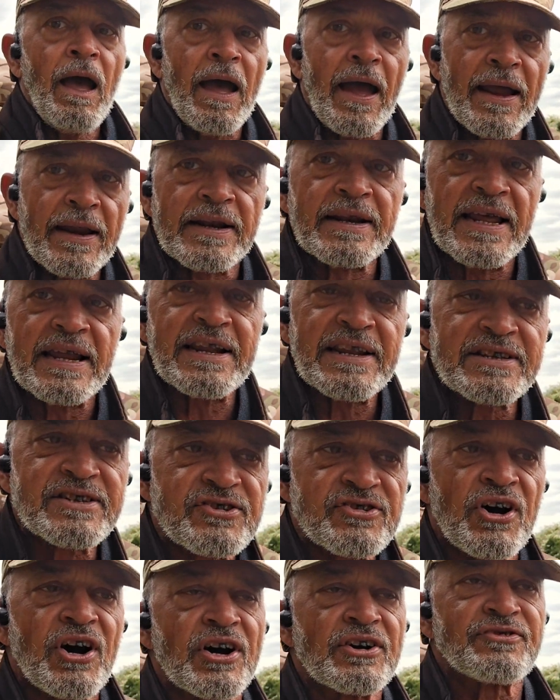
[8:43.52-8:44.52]
And Lily
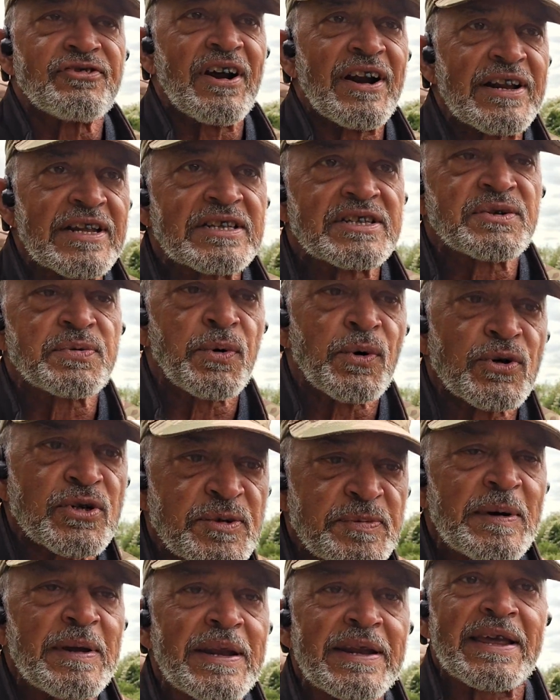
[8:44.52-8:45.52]
tried running
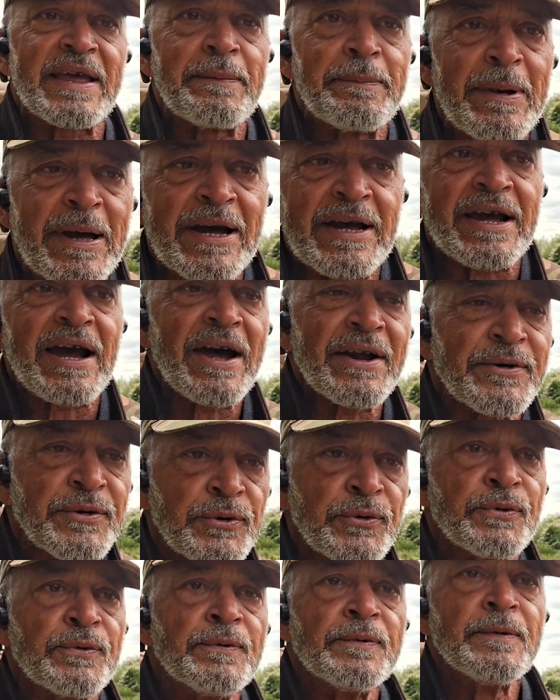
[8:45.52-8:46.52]
towards me to give me a
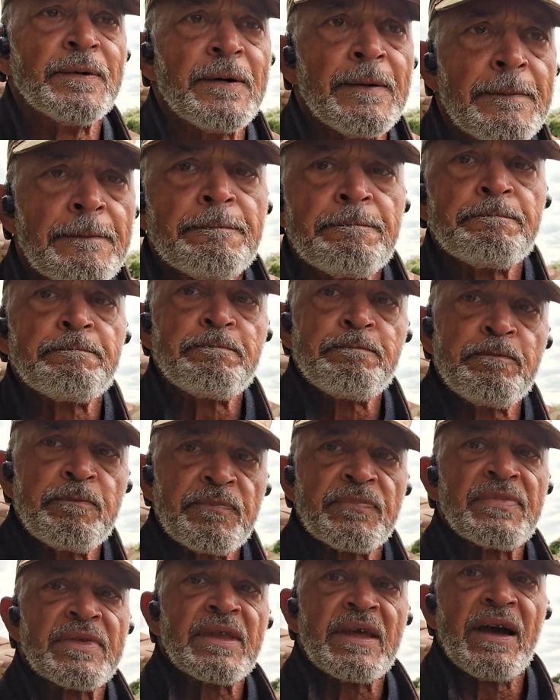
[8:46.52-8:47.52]
cuddle.
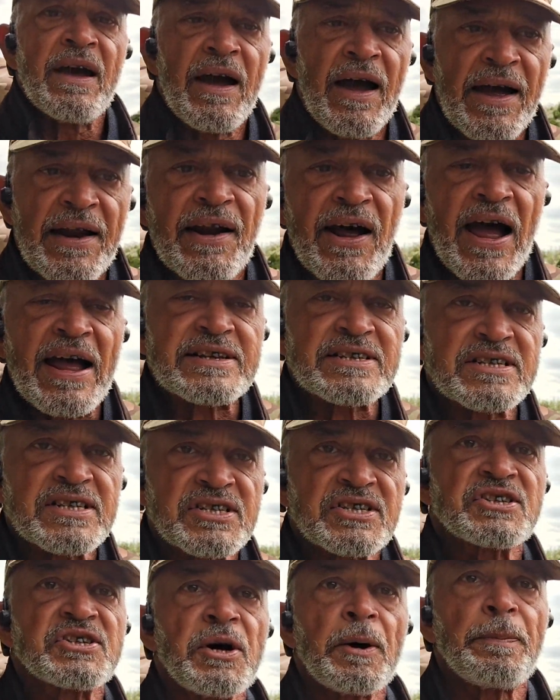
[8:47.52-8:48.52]
And I had to
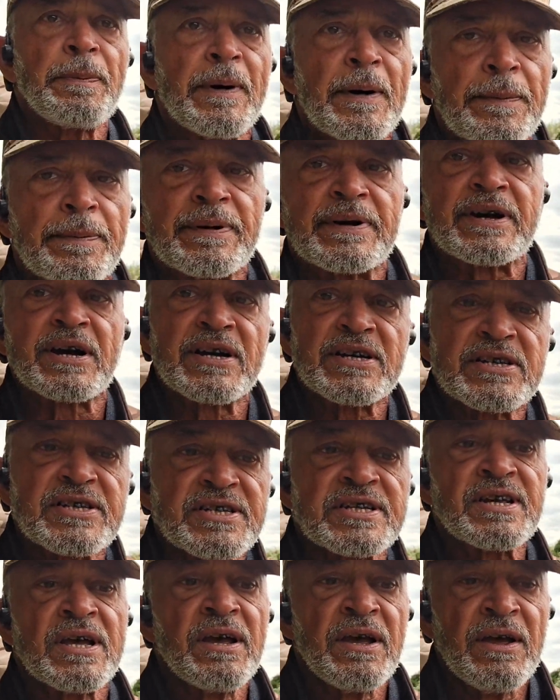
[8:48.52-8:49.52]
stop her
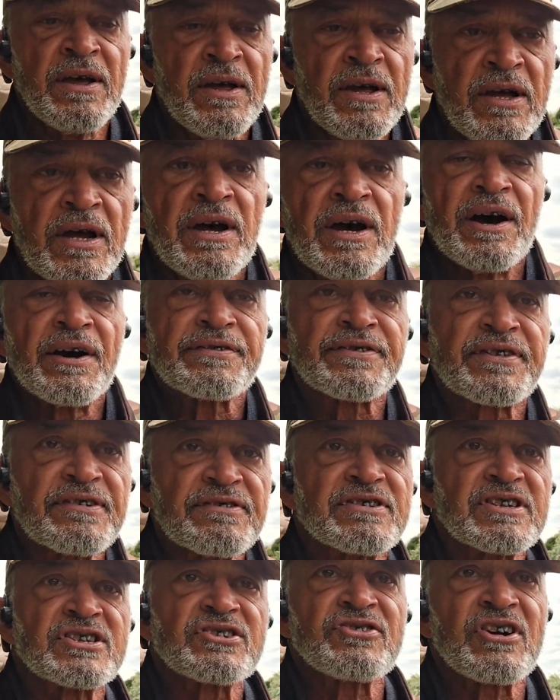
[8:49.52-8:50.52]
because of the
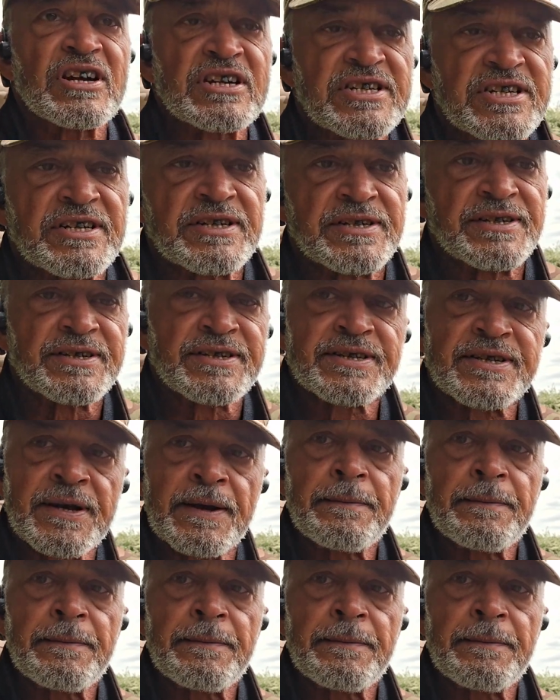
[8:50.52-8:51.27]
restrictions.